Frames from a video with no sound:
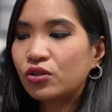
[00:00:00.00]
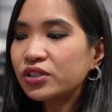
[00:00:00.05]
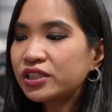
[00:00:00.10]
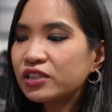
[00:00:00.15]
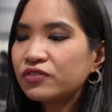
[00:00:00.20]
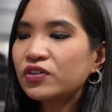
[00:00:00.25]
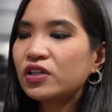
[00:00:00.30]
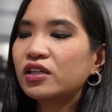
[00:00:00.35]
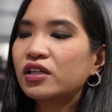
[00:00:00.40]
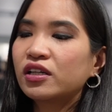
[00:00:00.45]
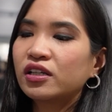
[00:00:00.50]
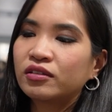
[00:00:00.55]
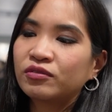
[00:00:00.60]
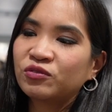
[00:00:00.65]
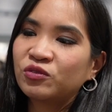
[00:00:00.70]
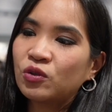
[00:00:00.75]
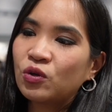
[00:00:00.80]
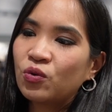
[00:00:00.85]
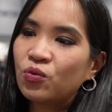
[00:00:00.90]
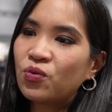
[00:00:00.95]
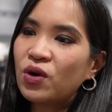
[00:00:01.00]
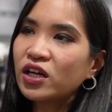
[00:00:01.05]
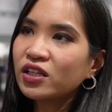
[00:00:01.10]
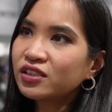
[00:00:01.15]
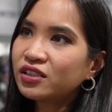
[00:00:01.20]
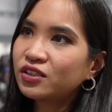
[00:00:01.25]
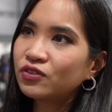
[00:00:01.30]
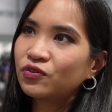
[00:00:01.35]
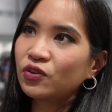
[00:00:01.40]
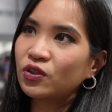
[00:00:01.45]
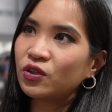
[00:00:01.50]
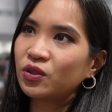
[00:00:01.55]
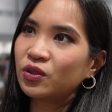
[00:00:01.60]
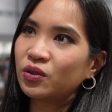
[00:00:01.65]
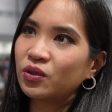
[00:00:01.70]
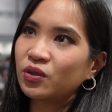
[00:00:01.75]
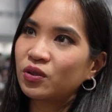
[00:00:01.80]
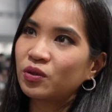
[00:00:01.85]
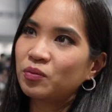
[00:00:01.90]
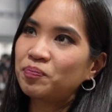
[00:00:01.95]
even want
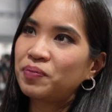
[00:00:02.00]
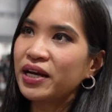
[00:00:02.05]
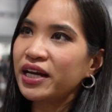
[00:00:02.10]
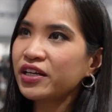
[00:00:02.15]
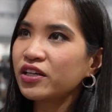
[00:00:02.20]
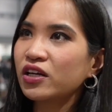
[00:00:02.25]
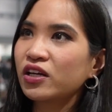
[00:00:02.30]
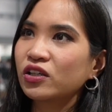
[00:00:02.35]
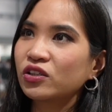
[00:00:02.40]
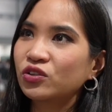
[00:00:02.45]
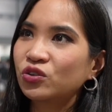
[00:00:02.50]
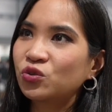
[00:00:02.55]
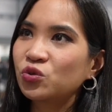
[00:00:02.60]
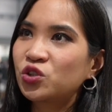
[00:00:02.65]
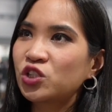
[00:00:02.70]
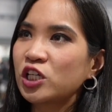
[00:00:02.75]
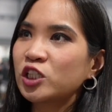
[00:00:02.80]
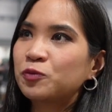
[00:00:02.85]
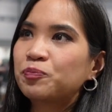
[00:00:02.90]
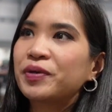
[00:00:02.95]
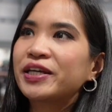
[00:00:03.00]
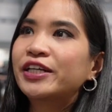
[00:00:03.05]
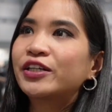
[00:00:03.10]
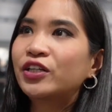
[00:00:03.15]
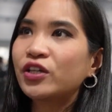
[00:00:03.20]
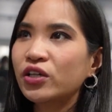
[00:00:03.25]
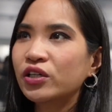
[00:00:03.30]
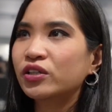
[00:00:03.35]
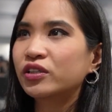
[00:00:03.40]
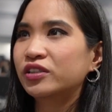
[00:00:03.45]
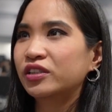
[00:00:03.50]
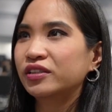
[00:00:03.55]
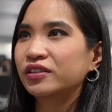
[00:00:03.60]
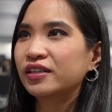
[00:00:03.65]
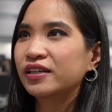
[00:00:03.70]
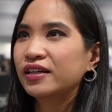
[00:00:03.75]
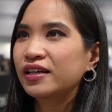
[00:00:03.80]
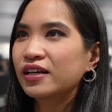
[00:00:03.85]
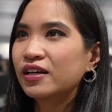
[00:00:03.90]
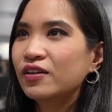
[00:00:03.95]
the players to just be good.
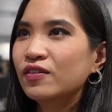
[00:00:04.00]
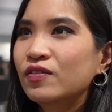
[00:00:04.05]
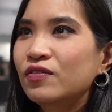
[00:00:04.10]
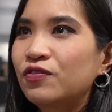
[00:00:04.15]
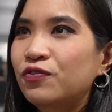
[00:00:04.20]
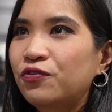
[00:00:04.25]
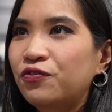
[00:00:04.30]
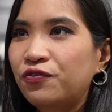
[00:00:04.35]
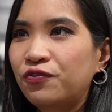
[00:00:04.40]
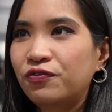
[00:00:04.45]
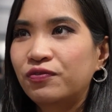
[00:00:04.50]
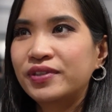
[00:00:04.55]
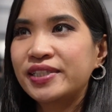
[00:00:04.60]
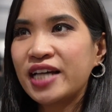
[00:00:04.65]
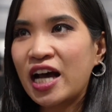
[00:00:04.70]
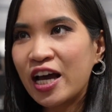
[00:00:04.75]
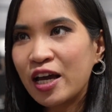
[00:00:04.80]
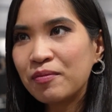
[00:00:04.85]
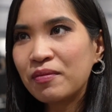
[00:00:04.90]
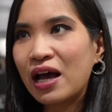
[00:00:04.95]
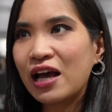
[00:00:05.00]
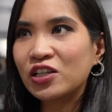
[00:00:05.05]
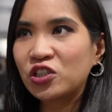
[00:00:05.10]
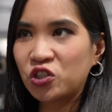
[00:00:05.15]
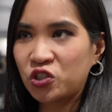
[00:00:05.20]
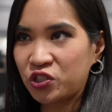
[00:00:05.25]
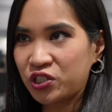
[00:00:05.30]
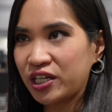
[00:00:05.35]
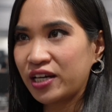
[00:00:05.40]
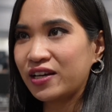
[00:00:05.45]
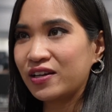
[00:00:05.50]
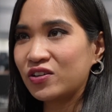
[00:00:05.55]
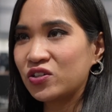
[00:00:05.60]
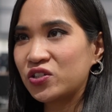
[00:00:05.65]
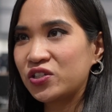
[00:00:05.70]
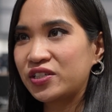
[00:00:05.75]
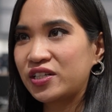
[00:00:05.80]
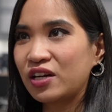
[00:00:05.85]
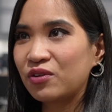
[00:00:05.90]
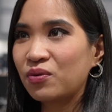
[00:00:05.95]
Time has
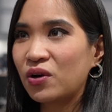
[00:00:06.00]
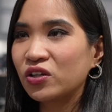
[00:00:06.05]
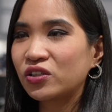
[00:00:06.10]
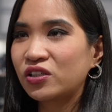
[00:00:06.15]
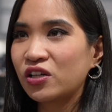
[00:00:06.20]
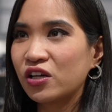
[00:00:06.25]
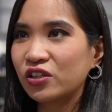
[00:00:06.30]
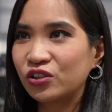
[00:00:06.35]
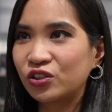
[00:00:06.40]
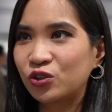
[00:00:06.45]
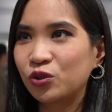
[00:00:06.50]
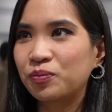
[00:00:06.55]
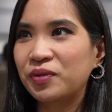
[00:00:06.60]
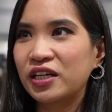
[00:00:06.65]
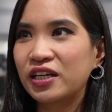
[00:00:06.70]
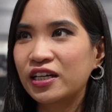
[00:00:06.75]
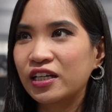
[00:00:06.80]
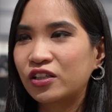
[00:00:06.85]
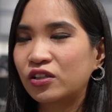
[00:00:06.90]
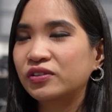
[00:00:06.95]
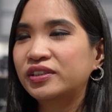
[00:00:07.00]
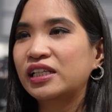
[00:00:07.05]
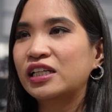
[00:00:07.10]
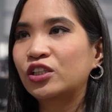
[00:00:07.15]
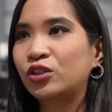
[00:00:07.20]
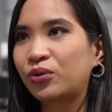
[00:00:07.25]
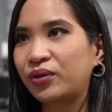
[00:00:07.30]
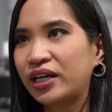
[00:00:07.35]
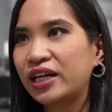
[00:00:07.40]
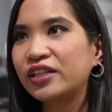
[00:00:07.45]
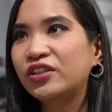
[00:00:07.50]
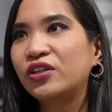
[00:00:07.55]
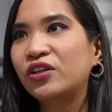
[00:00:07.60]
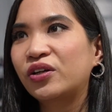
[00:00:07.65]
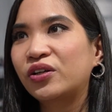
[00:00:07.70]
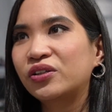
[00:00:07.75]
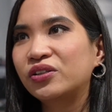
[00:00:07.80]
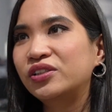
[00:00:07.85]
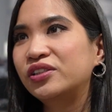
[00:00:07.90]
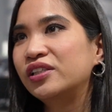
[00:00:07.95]
changed. They want us to be content
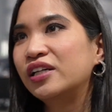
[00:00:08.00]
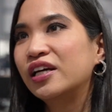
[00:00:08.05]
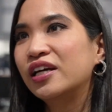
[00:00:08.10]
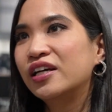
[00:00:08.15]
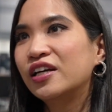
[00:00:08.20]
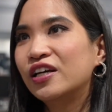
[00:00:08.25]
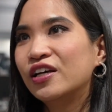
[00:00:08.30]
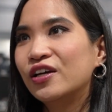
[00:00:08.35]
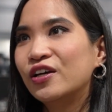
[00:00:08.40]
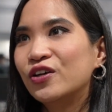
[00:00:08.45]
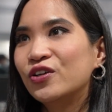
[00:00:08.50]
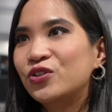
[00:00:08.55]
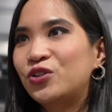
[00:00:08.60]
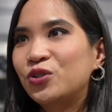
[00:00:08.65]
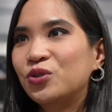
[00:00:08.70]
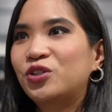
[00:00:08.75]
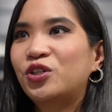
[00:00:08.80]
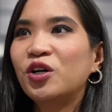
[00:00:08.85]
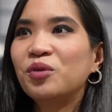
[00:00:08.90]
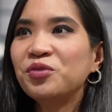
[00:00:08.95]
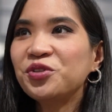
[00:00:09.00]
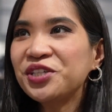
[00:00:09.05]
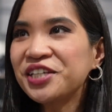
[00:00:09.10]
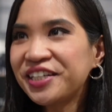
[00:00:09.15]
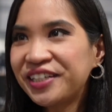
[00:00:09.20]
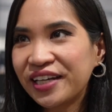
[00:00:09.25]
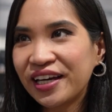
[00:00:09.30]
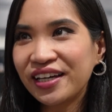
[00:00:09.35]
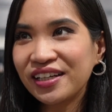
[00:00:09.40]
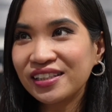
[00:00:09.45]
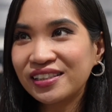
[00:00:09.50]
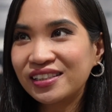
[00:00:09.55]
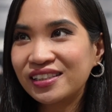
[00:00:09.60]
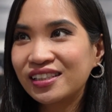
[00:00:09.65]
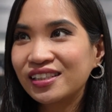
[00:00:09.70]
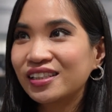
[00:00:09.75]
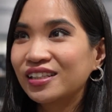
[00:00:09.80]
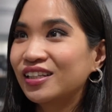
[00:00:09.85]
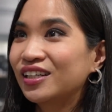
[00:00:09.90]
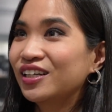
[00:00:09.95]
creators, to communicate,